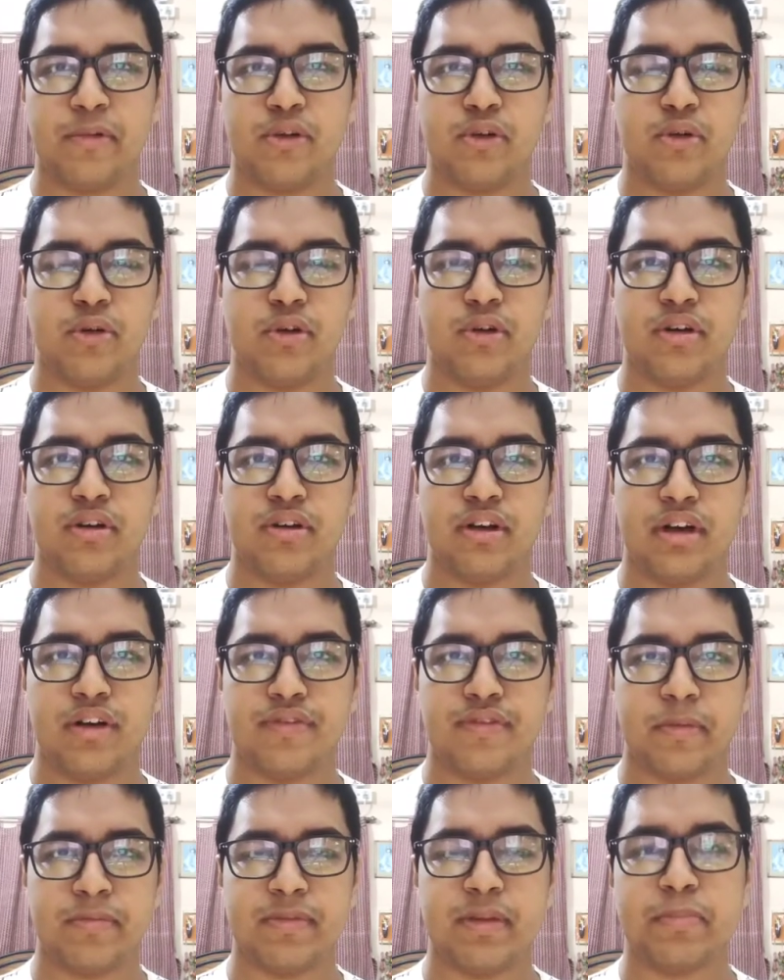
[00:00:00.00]
to
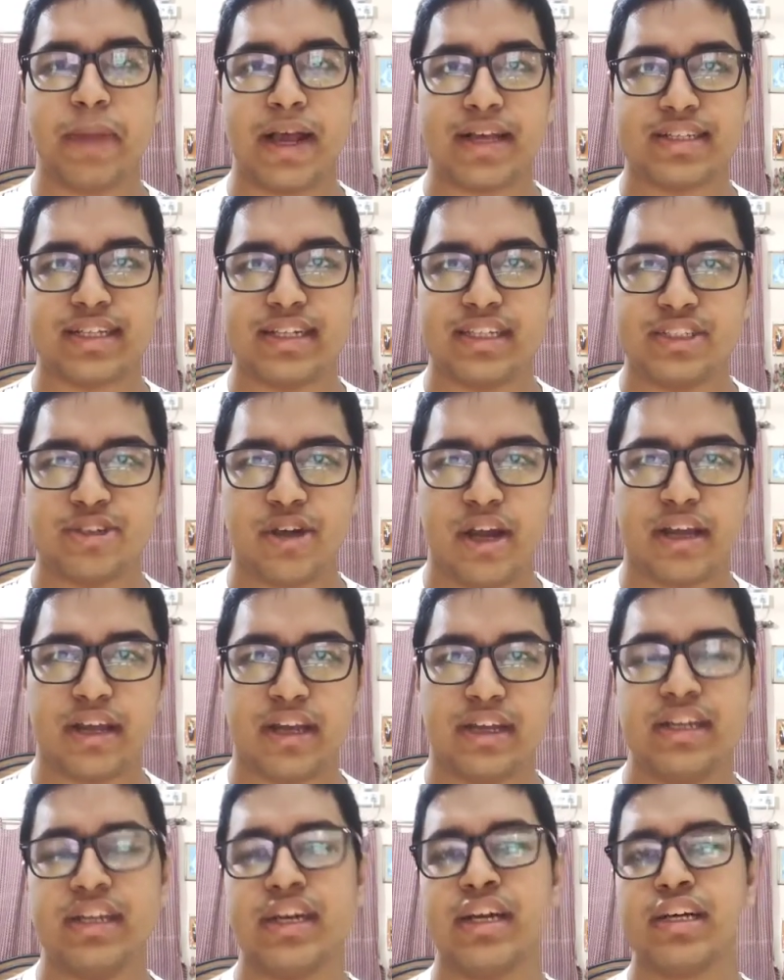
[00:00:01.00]
from the Pascal's
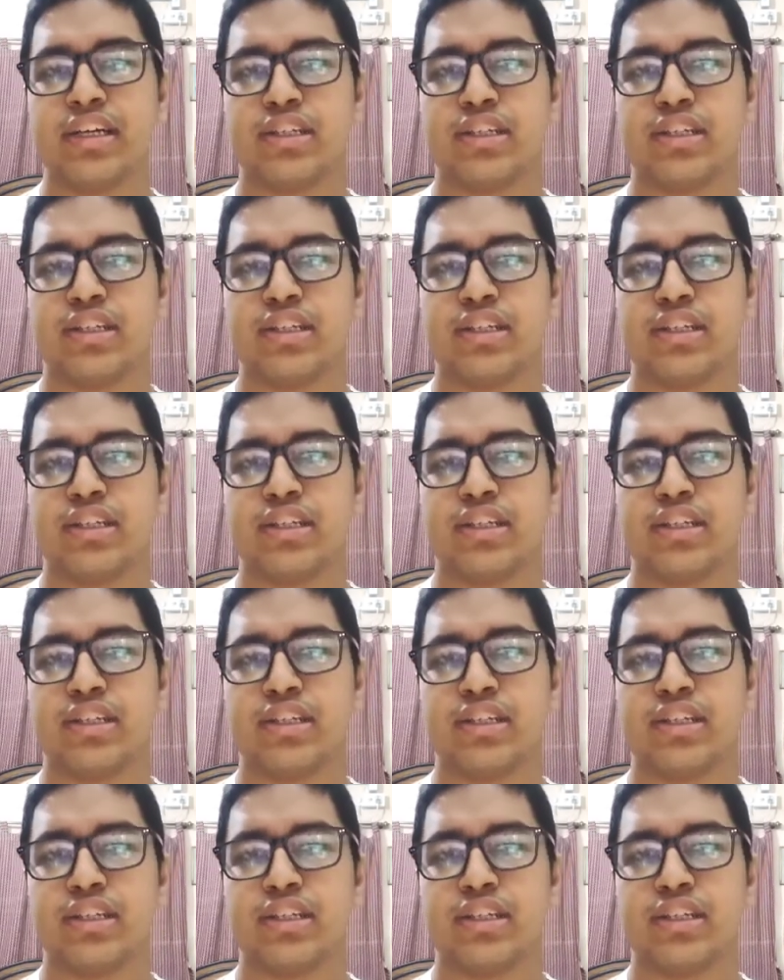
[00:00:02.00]
triangle.